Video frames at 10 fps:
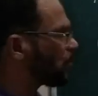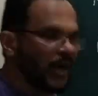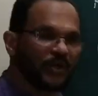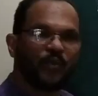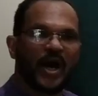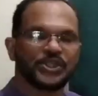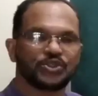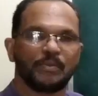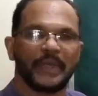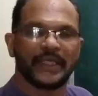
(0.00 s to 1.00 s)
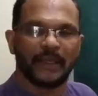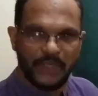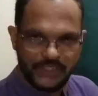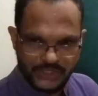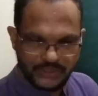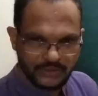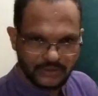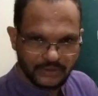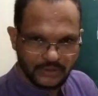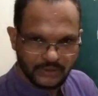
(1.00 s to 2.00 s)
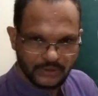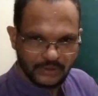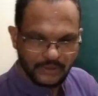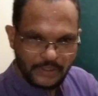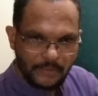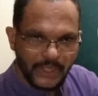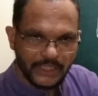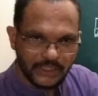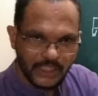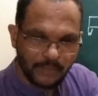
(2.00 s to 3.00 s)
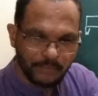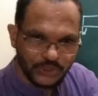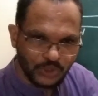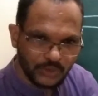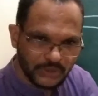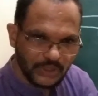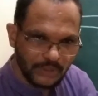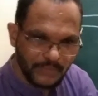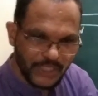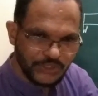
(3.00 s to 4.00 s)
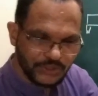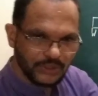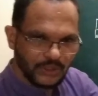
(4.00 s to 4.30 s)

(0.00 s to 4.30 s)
one wants to make a bench. Immediately the picture of the bench,